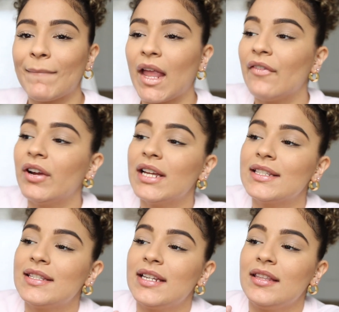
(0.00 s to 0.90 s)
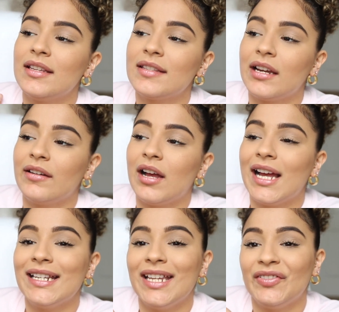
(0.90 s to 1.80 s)
I forgot to take this hair out.
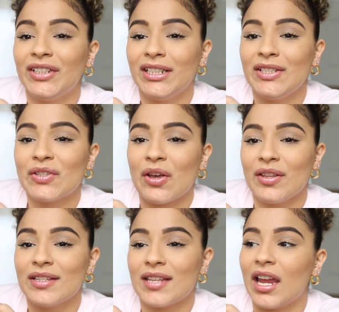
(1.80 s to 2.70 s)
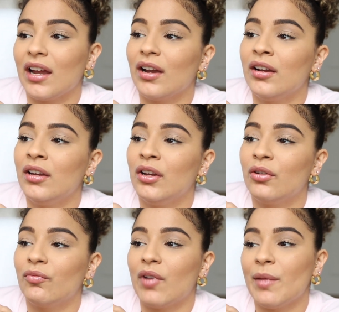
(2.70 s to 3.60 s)
I definitely saw this hair
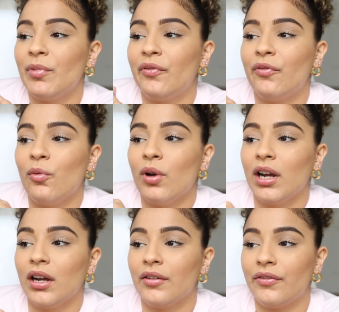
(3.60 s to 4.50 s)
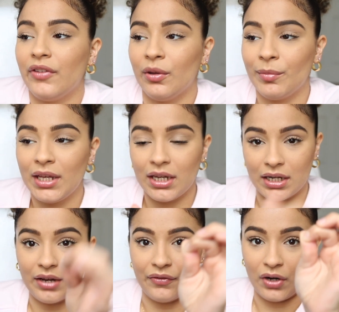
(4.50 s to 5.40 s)
right before filming
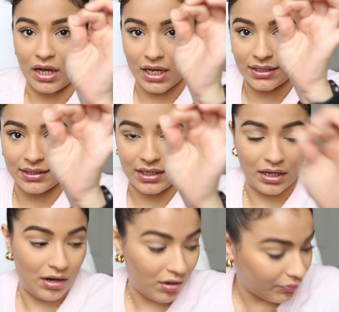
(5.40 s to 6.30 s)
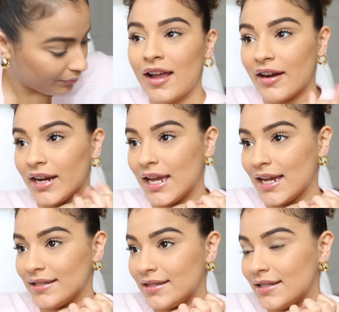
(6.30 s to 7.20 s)
and I forgot to take it out. Alright
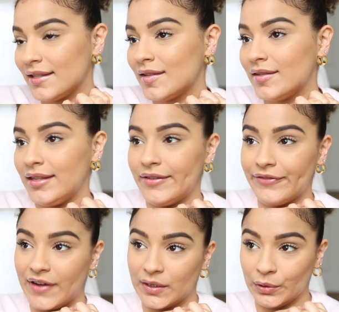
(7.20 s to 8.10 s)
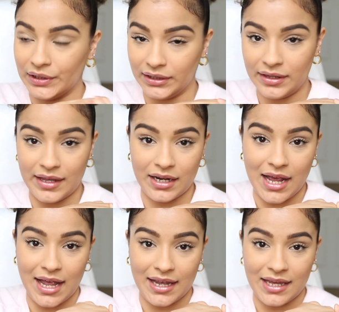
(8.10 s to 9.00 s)
guys, this is the final look that
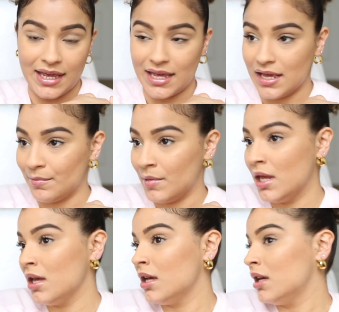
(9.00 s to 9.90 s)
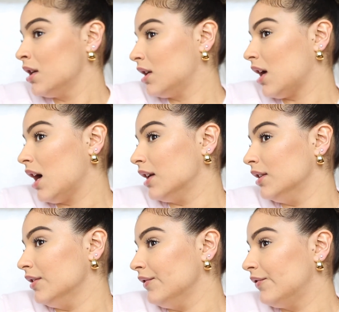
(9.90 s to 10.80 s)
I am
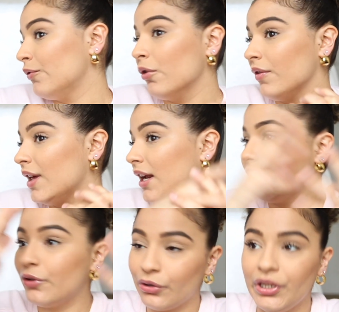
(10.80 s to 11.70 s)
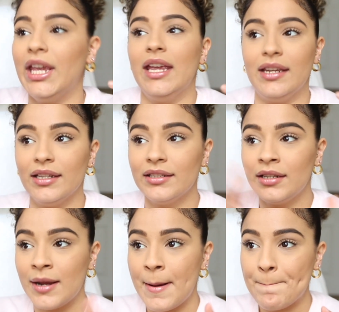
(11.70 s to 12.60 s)
that I've created.
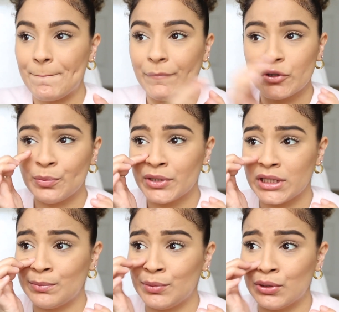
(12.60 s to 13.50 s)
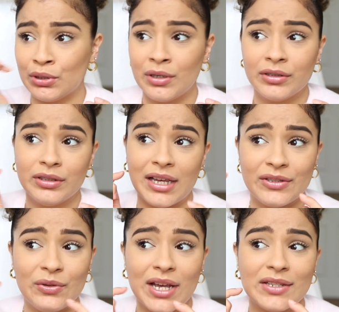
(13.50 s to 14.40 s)
Super simple.
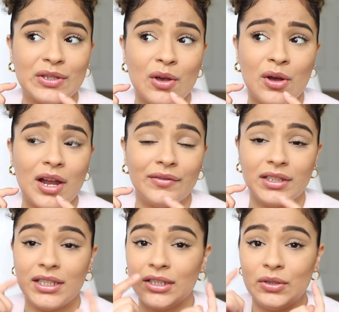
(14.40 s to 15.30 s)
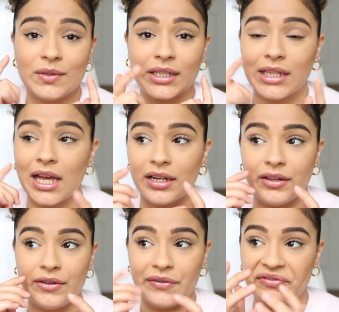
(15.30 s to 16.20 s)
As you guys saw, I really didn't use a lot
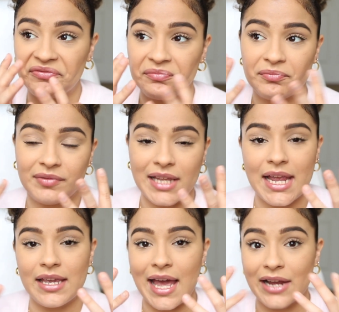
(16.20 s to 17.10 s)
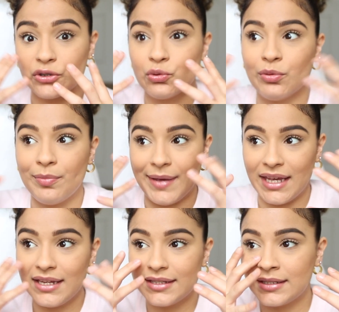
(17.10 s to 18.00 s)
of like actual
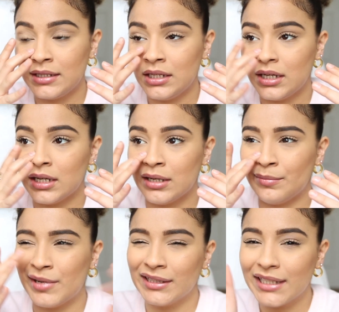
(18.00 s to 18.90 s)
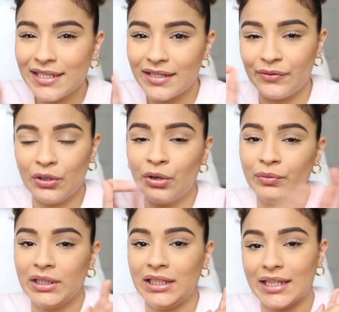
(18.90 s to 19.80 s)
base, unless if you
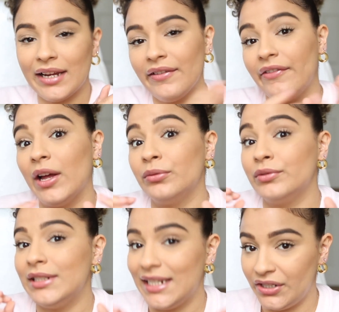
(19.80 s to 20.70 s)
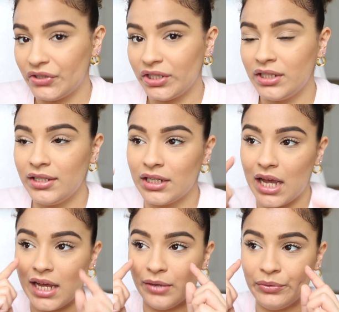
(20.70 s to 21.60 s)
don't really like foundation, then
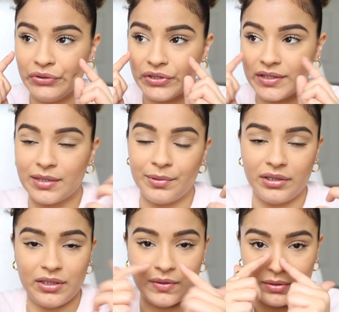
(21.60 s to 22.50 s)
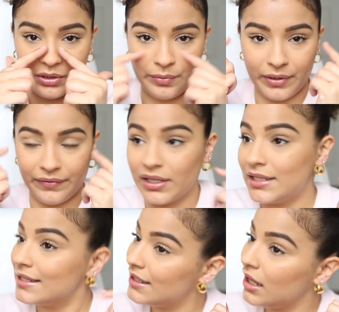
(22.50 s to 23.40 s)
I would just typically do a little bit of
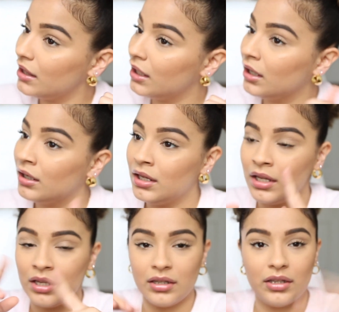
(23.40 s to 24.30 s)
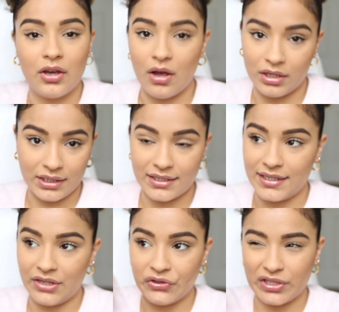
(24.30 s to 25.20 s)
concealer and call it a
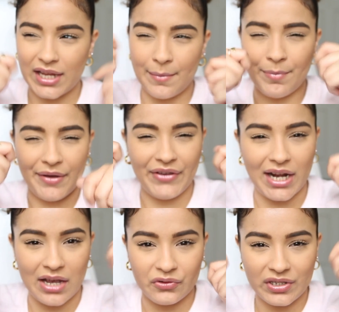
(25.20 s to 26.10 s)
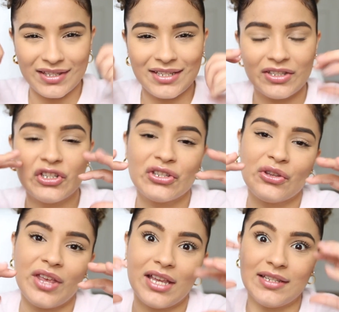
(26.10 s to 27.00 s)
day and just like buff it out, just
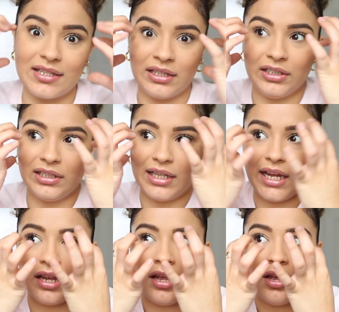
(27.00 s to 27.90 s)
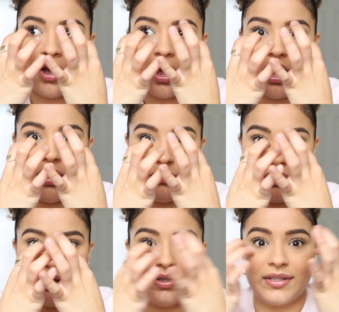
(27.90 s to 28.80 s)
so that it doesn't look like, oh,
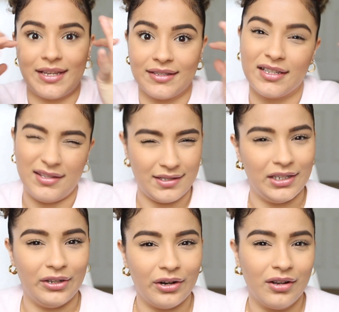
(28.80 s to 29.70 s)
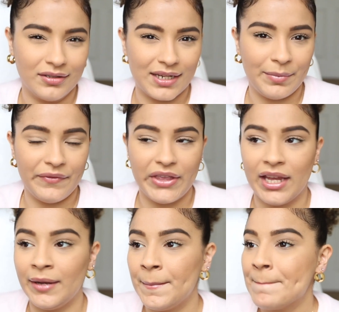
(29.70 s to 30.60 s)
she just has concealer on type of
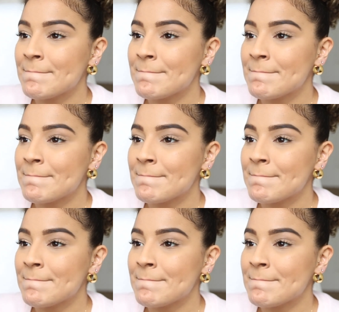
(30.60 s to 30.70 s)
thing.